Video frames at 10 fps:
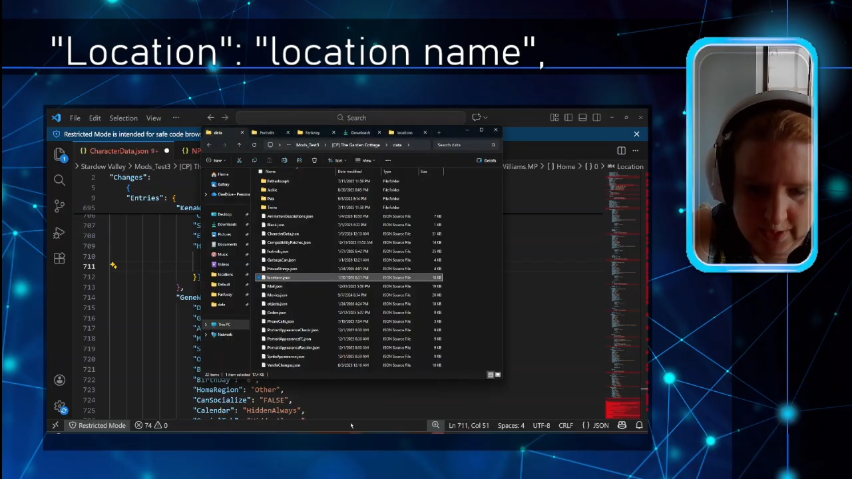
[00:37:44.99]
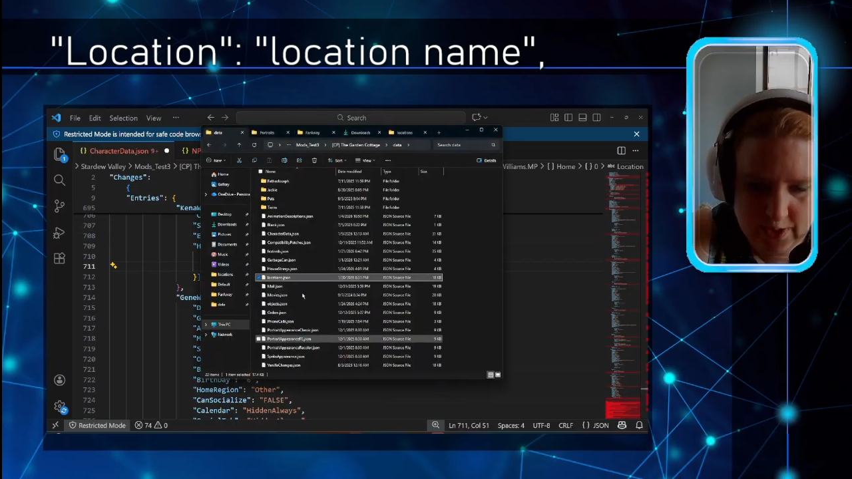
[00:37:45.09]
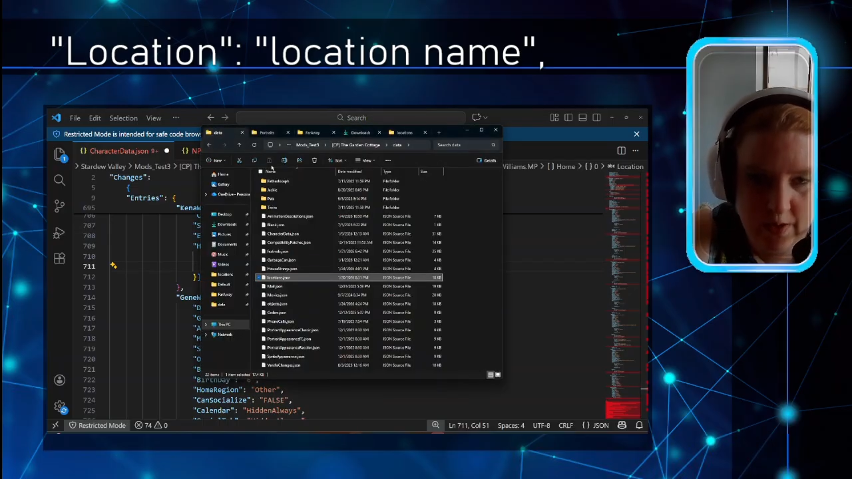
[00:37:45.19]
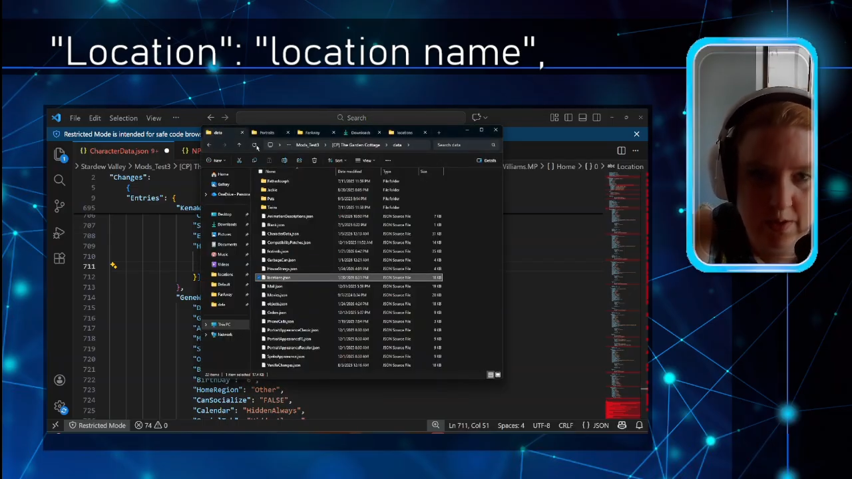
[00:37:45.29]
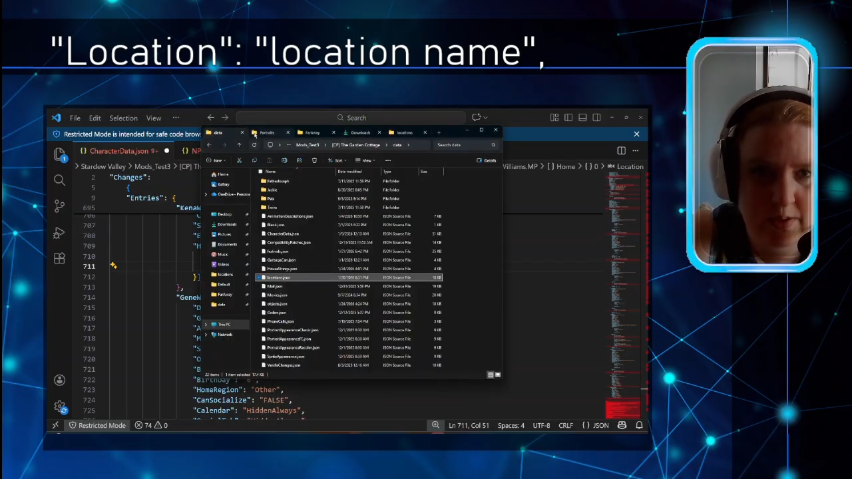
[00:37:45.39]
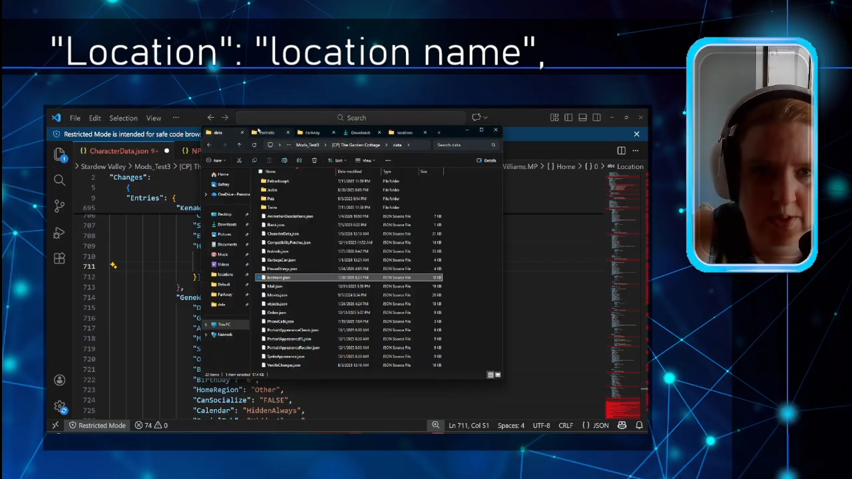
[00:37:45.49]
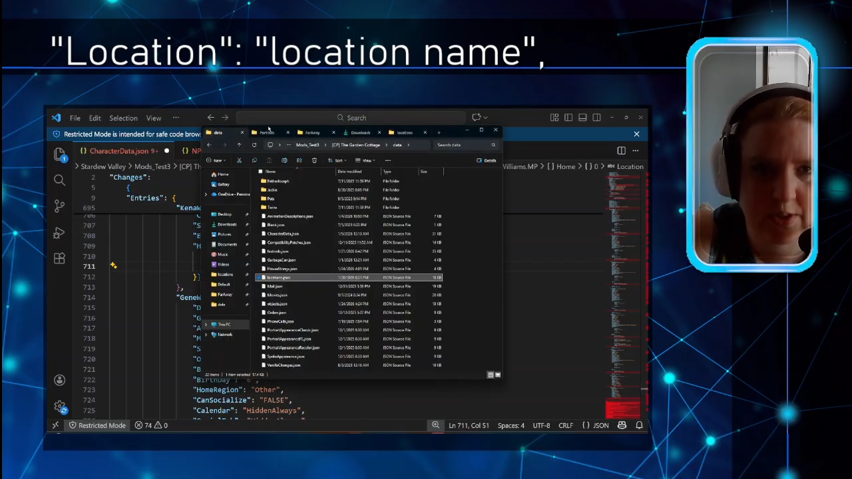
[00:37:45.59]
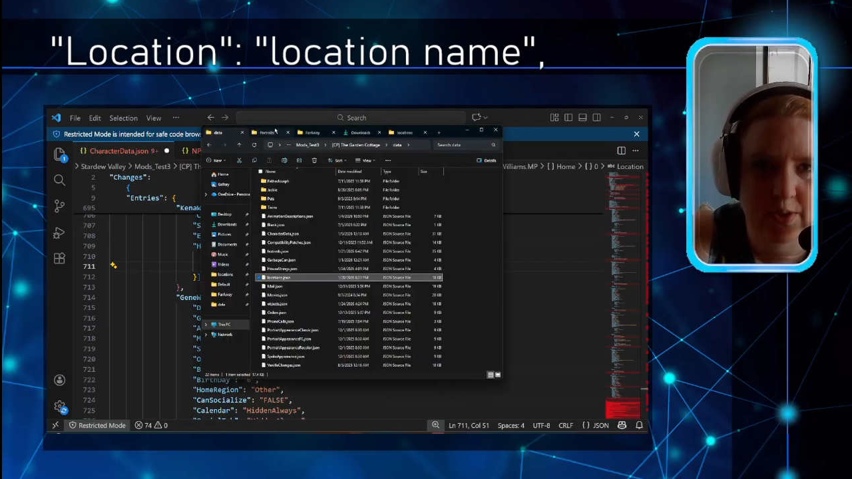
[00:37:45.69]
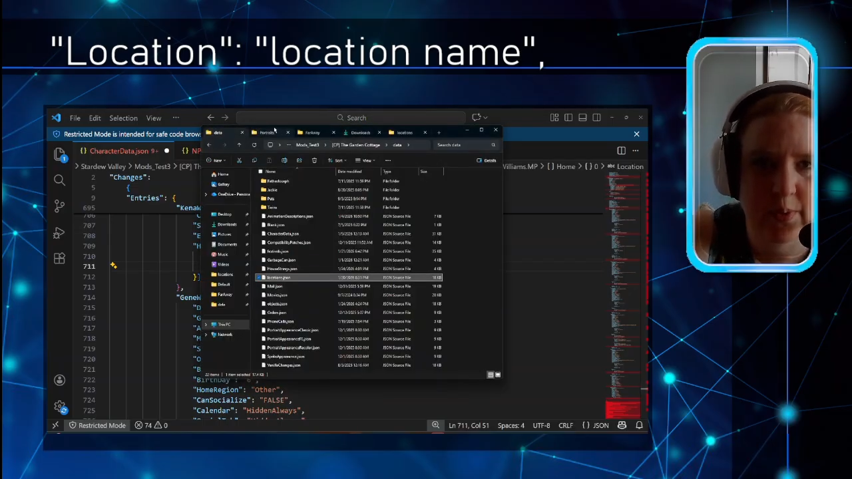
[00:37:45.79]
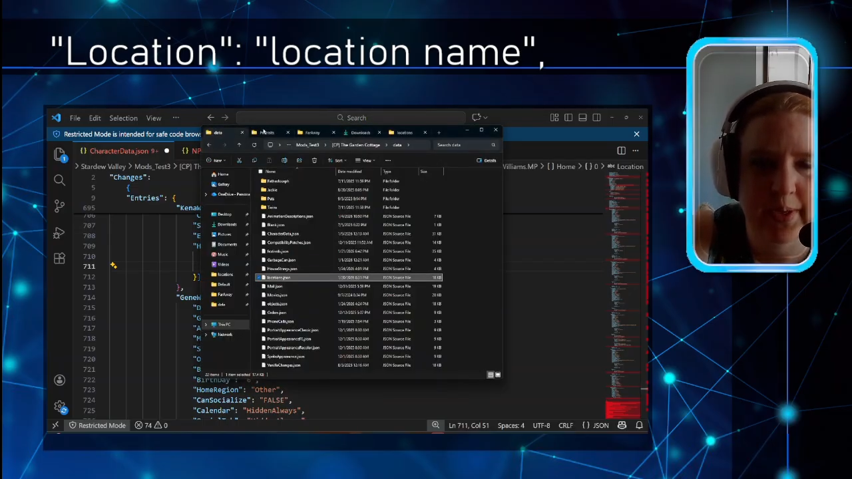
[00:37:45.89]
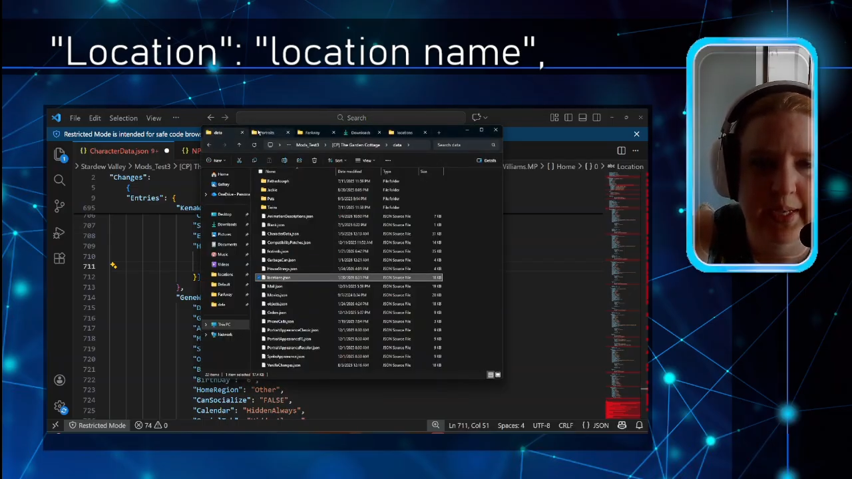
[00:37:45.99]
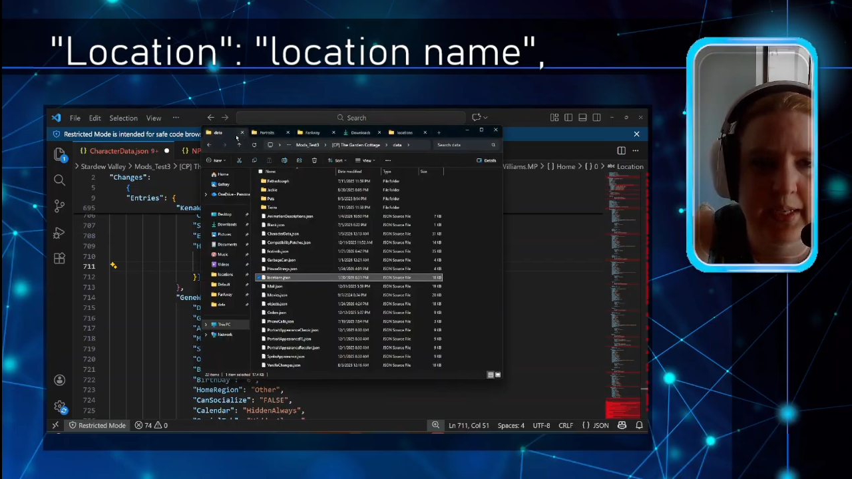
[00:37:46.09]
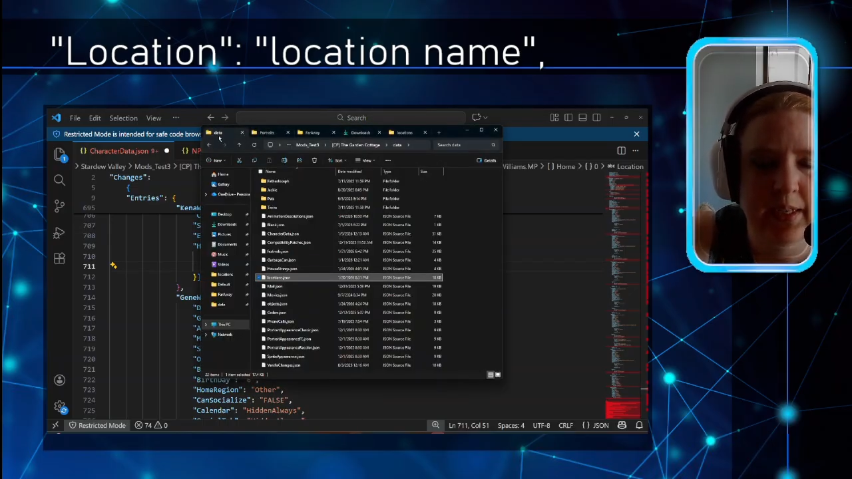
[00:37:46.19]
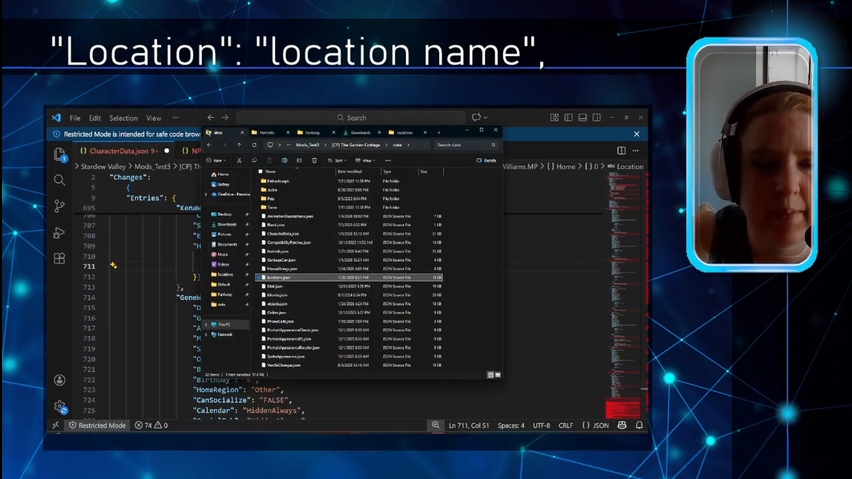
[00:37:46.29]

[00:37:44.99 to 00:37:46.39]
to also go in,